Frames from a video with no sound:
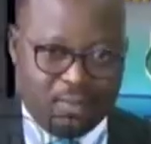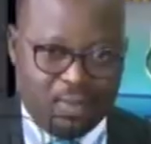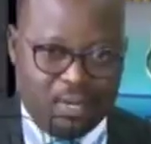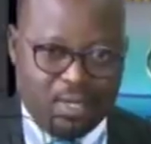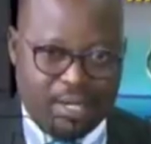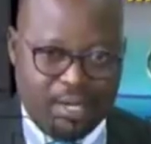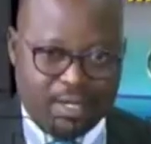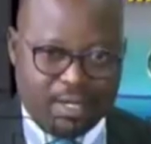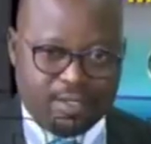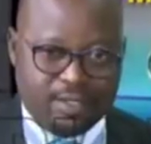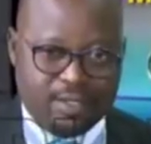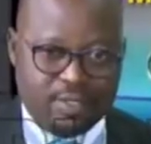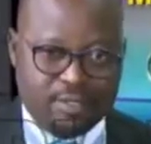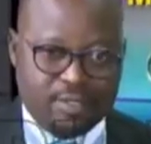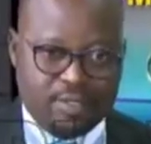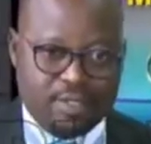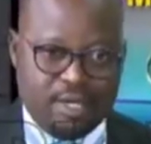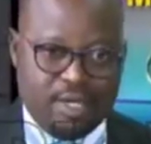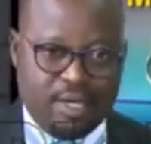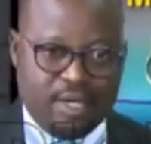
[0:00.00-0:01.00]

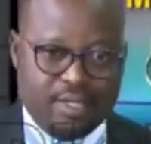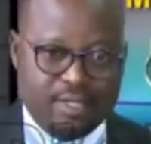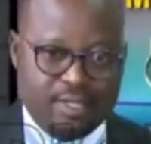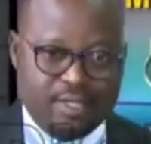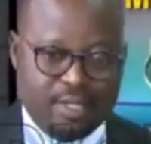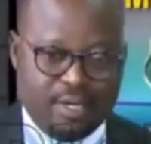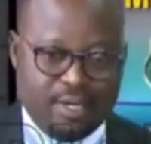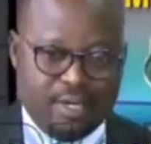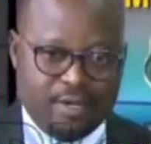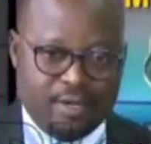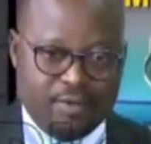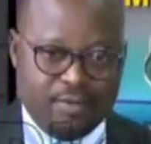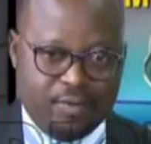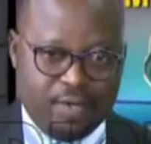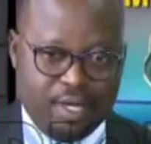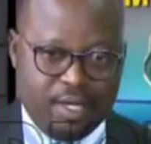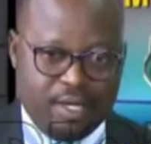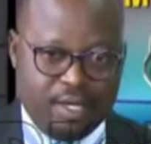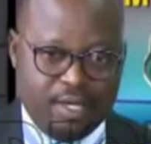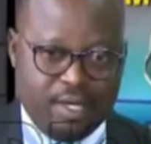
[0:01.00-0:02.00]
election and uh,
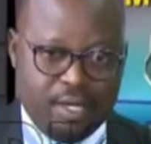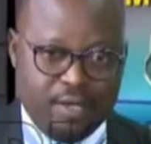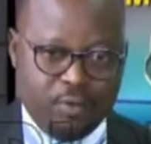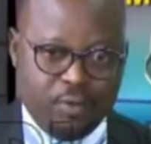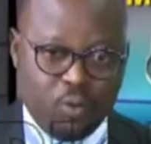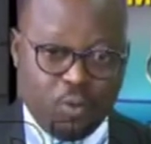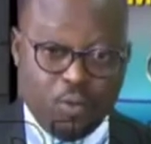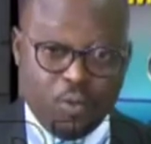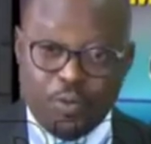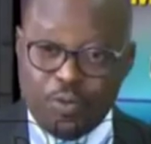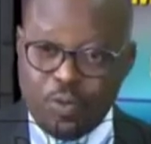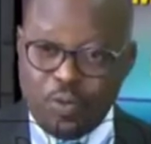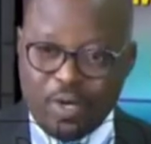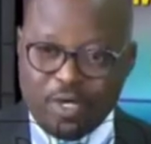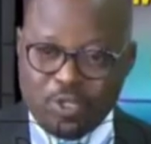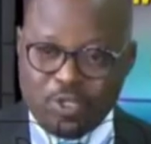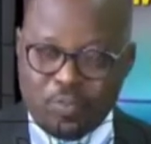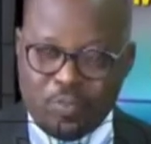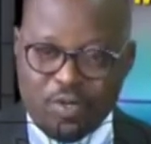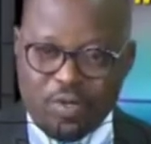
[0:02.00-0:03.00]
the uh, Ondo
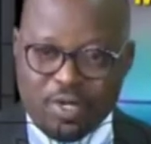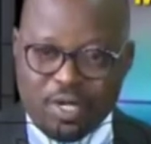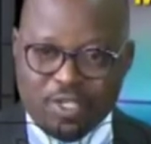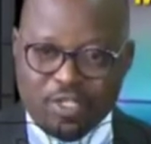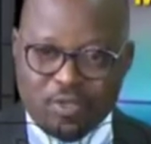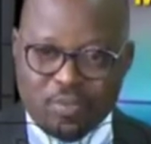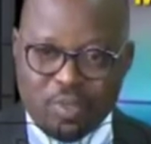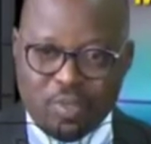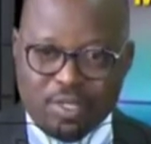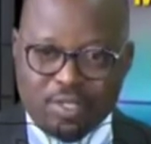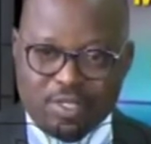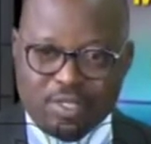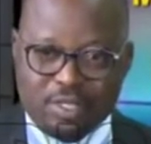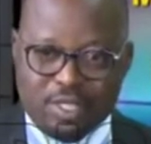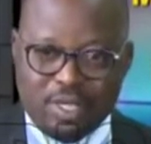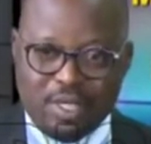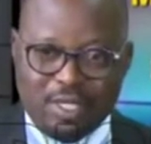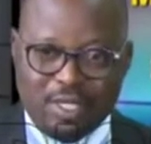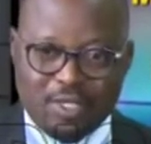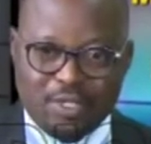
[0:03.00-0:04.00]
experience, but uh,
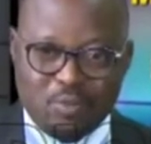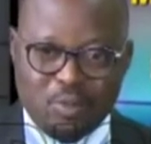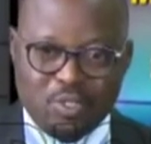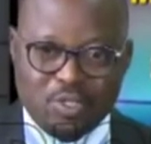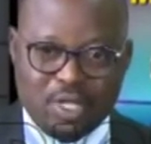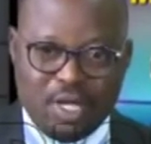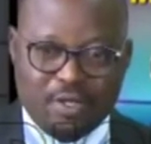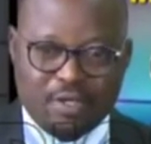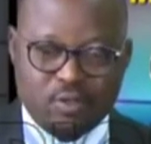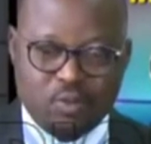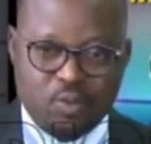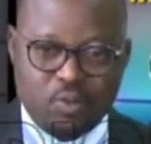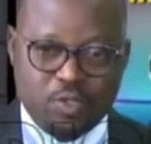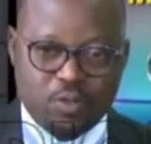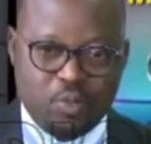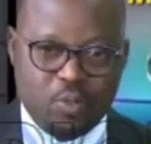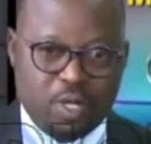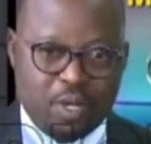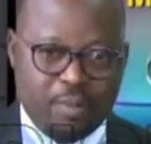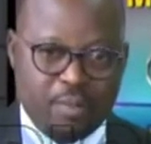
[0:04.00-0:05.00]
in as much as we
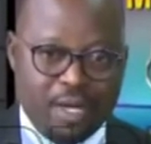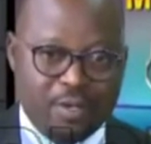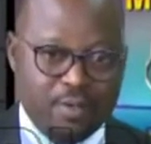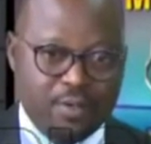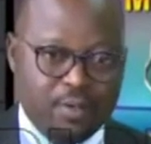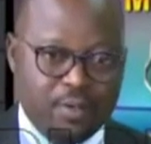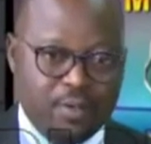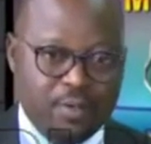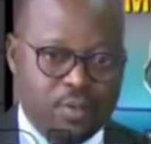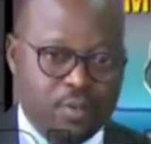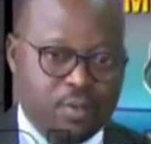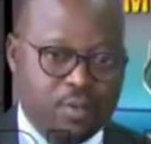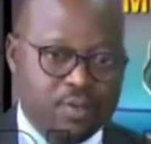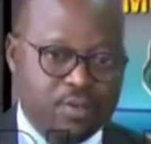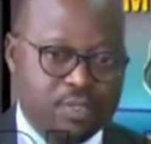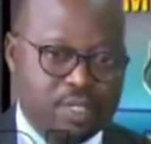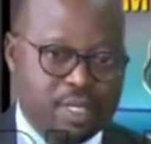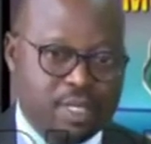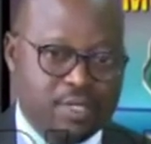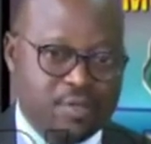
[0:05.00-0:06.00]
spoke about the Ondo
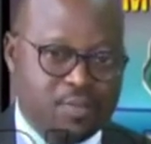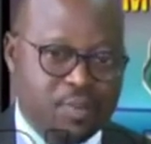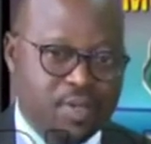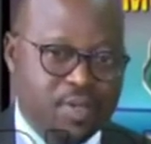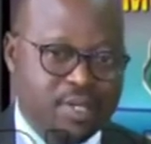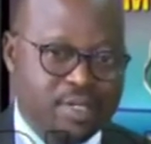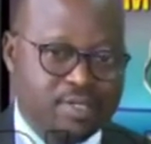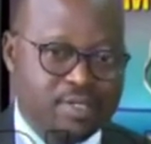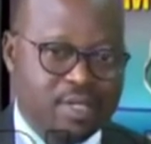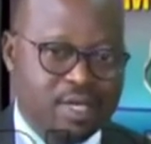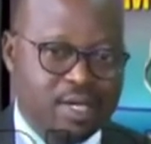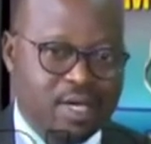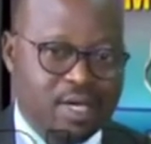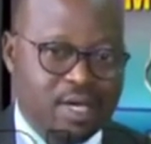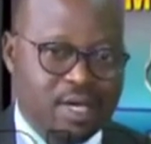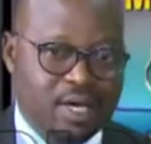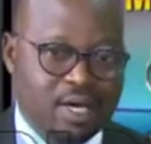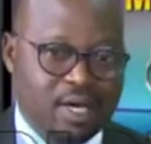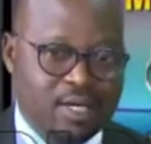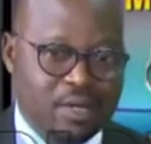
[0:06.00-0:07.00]
state experience,
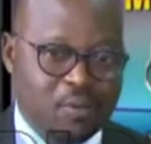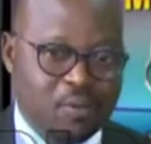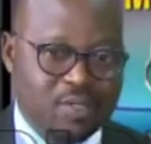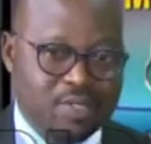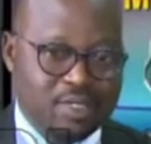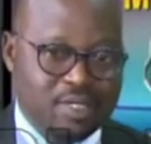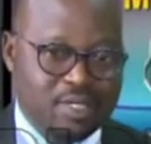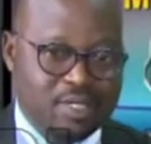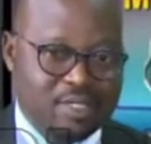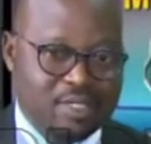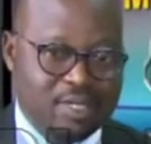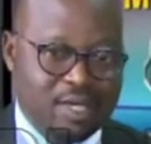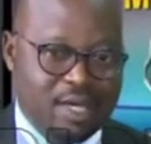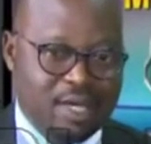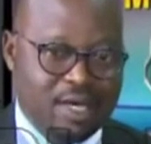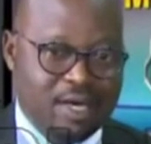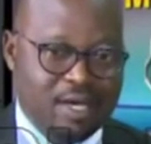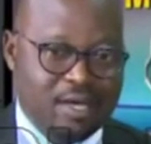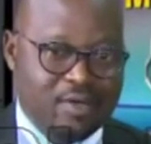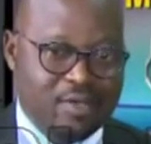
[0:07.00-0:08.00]
uh, there was this
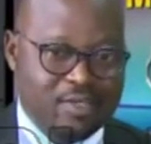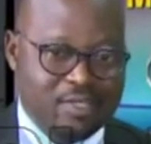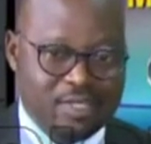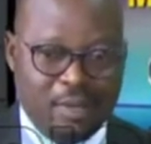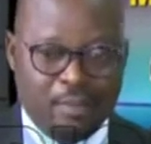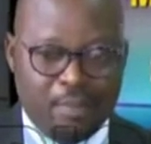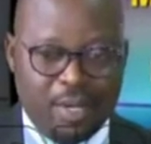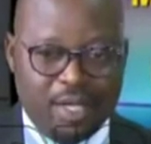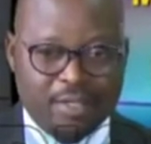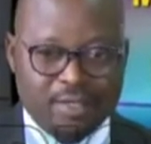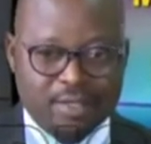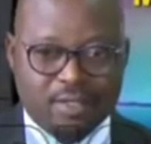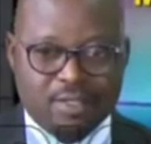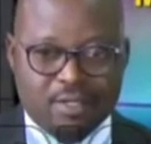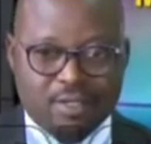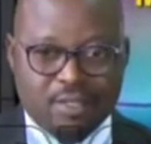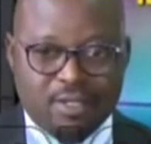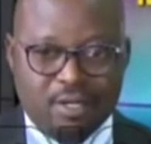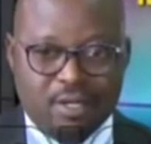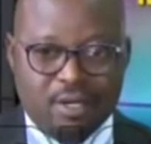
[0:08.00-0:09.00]

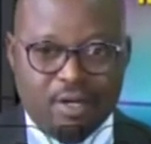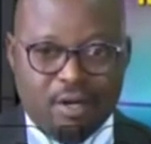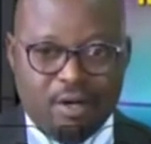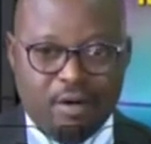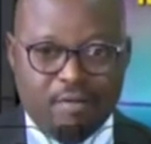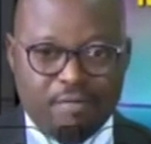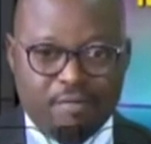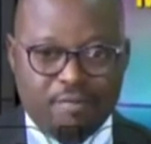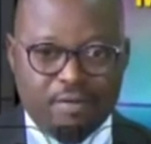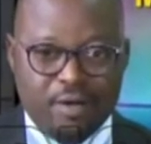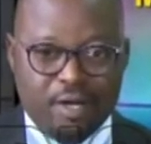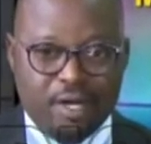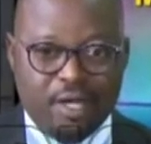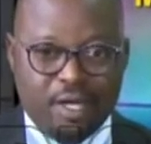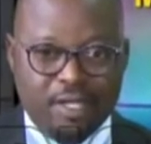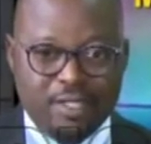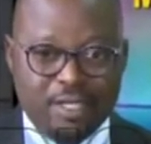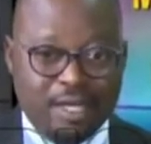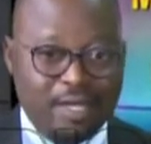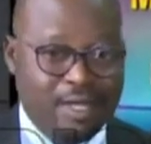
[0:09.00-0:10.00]
resemblance of
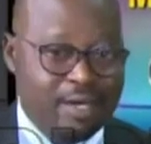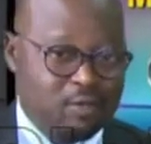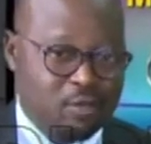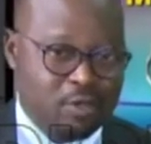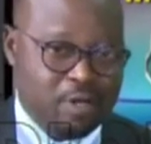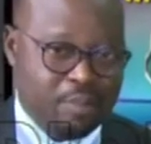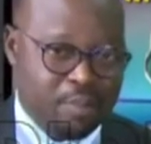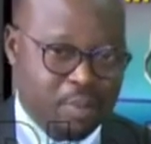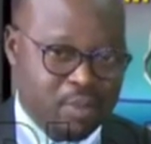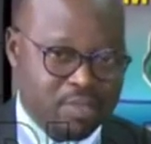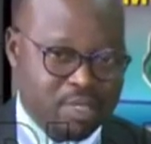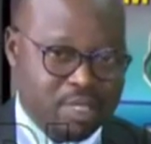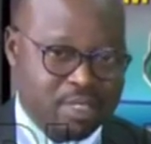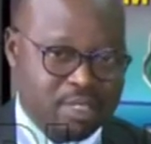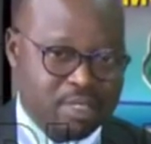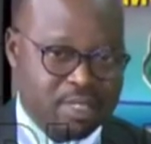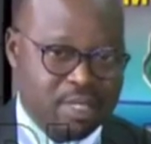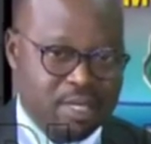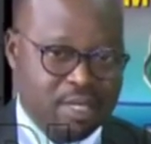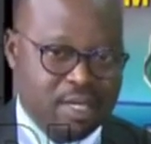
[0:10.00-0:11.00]
the electoral
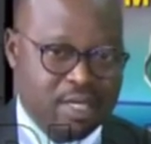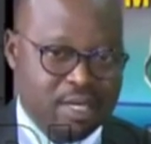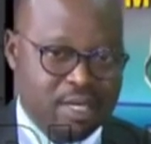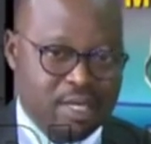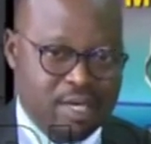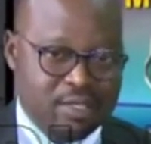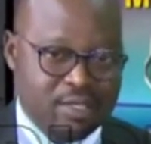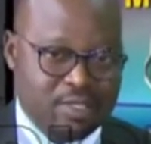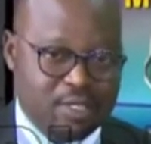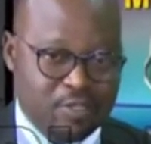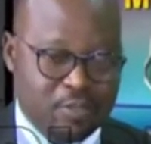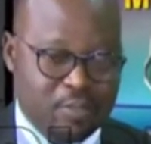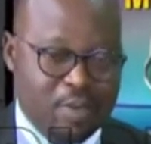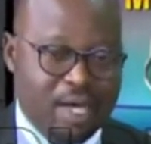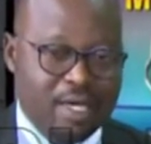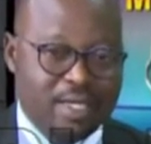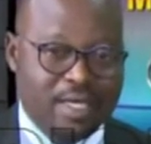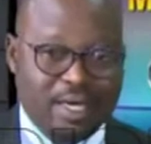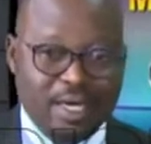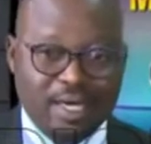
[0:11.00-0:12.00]
process that
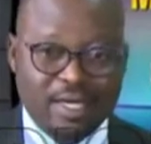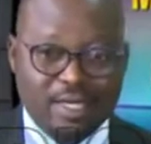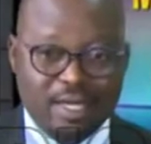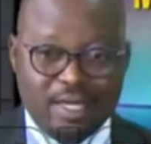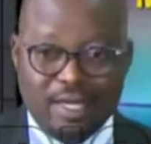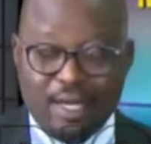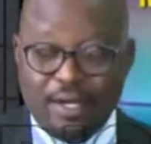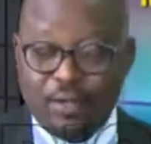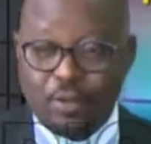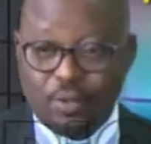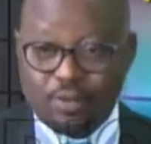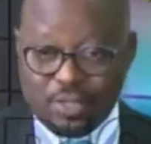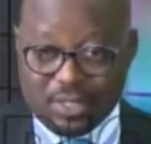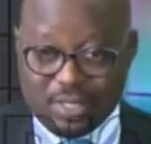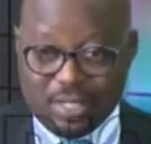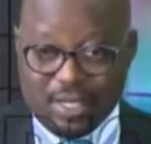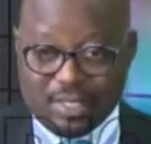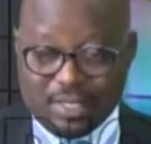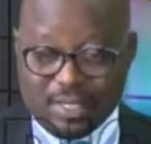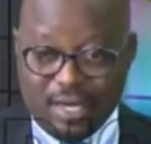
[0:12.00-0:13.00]
transpired again in Edo
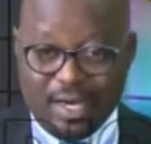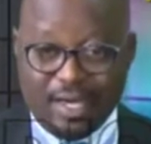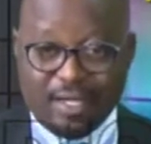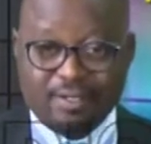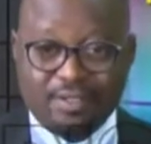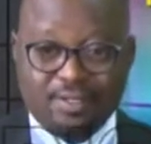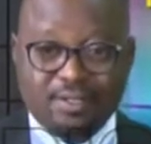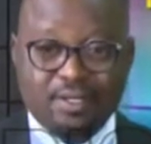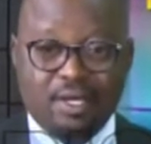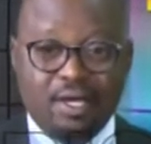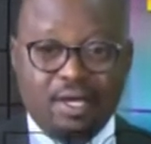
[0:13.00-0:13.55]
state hands.